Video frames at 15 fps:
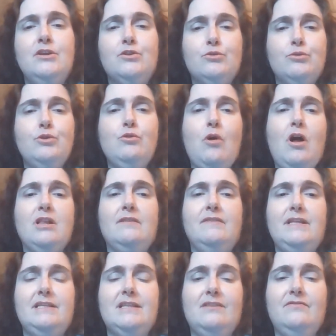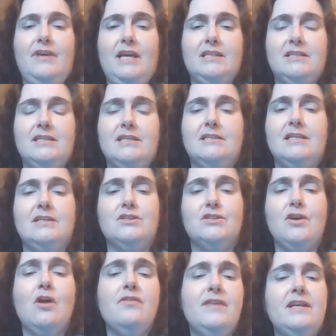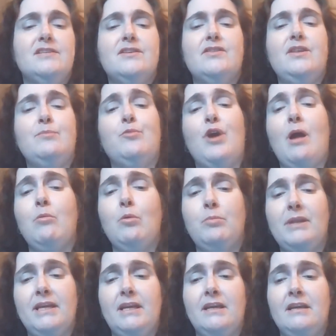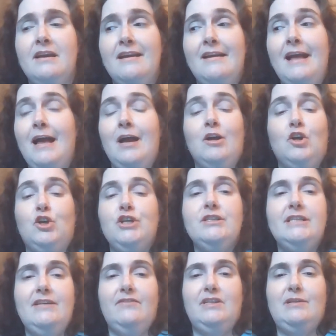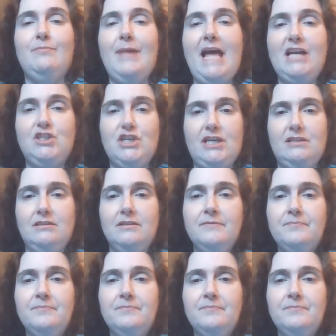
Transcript: through all of these advances and saw things that they probably couldn't even imagine.